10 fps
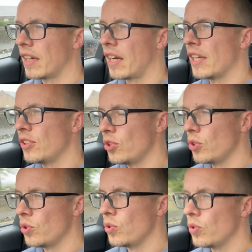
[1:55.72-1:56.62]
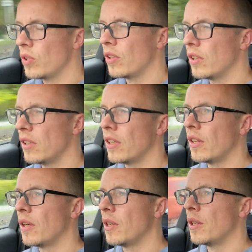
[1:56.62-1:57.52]
I do
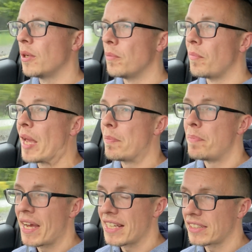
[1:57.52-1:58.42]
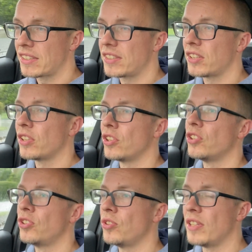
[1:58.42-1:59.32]
my best
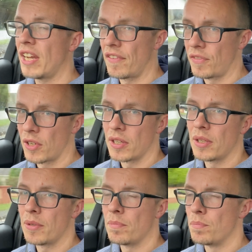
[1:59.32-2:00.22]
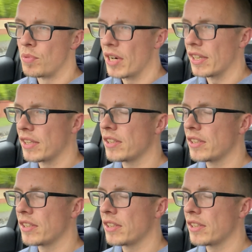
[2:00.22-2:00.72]
to never break.